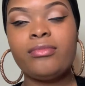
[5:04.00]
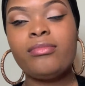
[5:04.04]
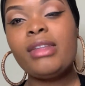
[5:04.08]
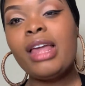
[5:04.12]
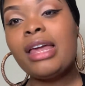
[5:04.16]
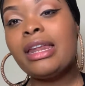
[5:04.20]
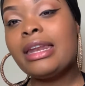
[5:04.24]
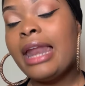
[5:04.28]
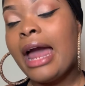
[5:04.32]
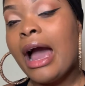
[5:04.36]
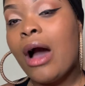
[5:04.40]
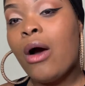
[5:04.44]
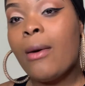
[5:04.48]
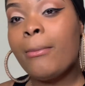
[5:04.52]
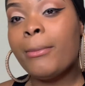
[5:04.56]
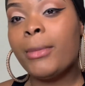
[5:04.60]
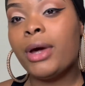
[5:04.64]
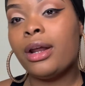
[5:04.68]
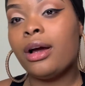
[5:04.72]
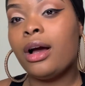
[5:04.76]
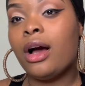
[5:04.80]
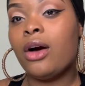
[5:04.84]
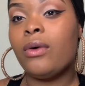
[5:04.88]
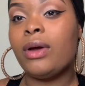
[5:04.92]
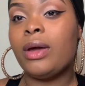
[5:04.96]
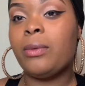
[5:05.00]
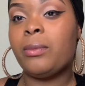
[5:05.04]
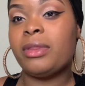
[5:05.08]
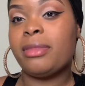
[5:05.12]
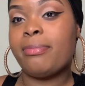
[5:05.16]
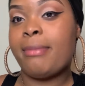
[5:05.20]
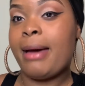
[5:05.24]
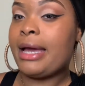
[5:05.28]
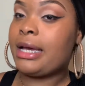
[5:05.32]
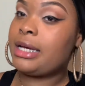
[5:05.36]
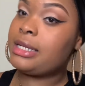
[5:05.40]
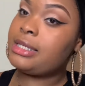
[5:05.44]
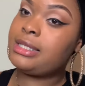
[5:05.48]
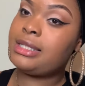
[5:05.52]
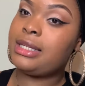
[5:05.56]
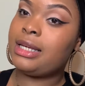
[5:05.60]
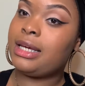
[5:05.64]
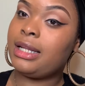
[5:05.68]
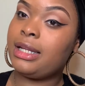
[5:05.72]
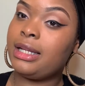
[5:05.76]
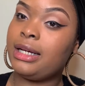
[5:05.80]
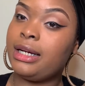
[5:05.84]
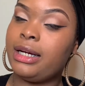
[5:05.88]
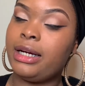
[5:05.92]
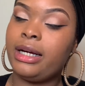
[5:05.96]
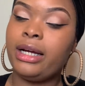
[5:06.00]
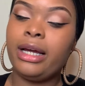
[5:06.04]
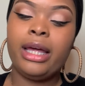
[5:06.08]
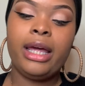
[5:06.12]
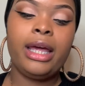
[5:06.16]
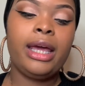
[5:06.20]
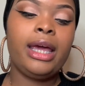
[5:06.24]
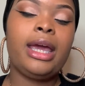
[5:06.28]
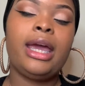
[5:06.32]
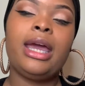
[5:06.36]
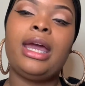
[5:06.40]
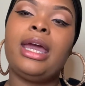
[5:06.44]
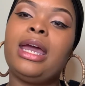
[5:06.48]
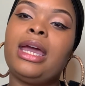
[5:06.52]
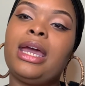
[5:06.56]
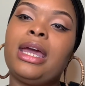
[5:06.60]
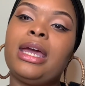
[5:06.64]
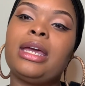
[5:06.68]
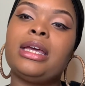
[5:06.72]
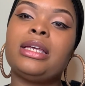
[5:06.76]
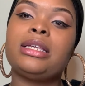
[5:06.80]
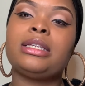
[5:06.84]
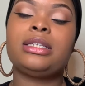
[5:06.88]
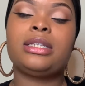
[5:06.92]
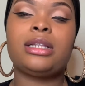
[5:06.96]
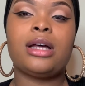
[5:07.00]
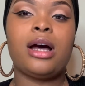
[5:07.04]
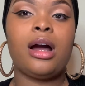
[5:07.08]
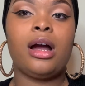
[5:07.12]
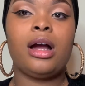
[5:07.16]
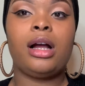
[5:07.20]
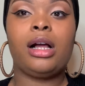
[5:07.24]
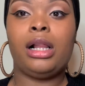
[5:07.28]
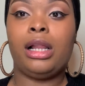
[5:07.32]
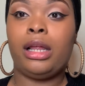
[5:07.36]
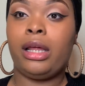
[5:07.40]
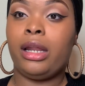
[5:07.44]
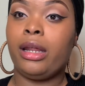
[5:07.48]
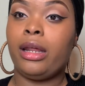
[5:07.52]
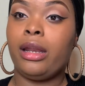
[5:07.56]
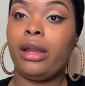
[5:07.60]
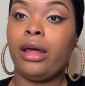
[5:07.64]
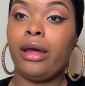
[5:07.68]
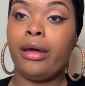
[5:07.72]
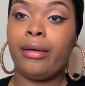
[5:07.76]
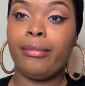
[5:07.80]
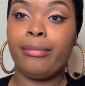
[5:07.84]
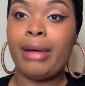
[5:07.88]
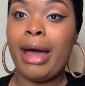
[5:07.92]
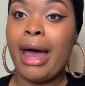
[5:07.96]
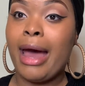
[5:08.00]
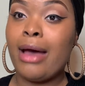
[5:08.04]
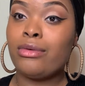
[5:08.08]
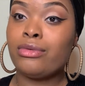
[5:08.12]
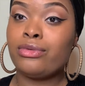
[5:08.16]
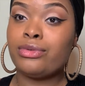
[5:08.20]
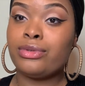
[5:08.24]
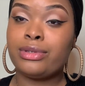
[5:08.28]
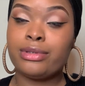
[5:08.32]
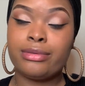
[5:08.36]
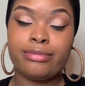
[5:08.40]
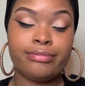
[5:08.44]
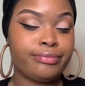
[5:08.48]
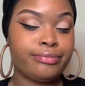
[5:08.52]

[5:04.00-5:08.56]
Now I'm gonna go in with my concealer and start cleaning up house.